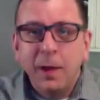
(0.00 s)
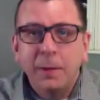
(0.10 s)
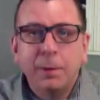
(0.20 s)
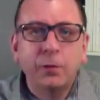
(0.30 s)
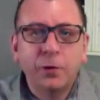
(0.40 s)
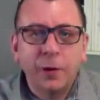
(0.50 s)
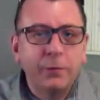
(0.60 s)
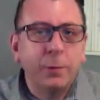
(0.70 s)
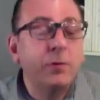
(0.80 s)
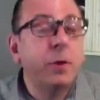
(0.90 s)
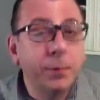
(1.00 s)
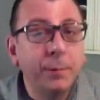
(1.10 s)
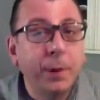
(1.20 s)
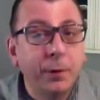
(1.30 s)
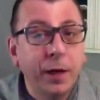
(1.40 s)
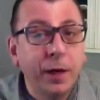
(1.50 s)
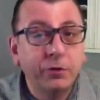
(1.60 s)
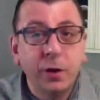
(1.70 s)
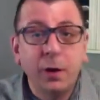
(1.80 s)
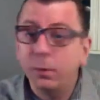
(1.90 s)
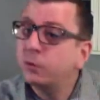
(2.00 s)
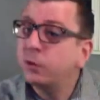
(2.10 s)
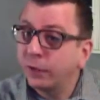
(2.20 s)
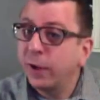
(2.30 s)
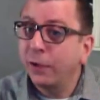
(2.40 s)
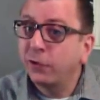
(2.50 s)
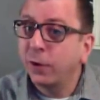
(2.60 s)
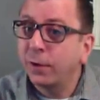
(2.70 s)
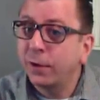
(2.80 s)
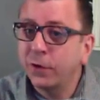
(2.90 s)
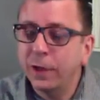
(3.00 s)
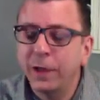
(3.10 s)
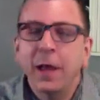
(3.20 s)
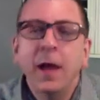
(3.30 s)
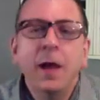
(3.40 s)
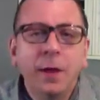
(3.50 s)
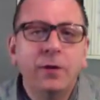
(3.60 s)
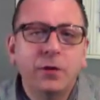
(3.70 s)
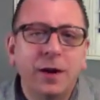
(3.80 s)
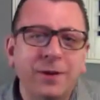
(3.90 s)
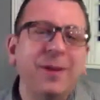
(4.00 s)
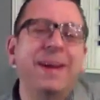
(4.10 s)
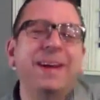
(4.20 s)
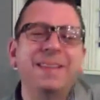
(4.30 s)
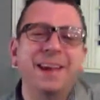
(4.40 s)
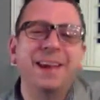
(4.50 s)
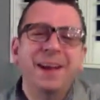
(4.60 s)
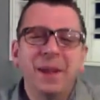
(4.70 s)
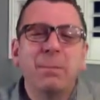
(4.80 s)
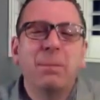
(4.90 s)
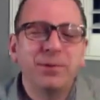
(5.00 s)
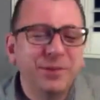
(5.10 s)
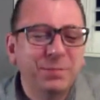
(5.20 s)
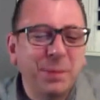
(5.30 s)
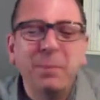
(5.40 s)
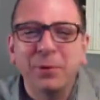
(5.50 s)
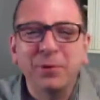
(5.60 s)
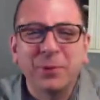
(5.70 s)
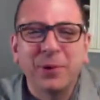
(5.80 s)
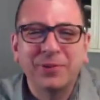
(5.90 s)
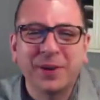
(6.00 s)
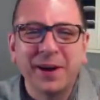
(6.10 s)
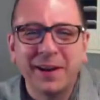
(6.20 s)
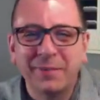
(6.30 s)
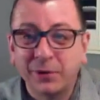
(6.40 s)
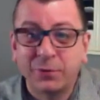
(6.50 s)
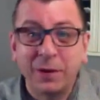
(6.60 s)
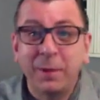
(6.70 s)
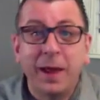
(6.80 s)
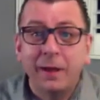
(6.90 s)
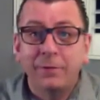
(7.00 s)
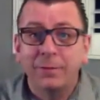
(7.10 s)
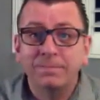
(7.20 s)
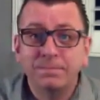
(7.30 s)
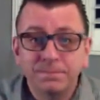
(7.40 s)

but there seems to be something about that show, just ask Charlie Sheen, that that pushes people towards kind of extreme behavior.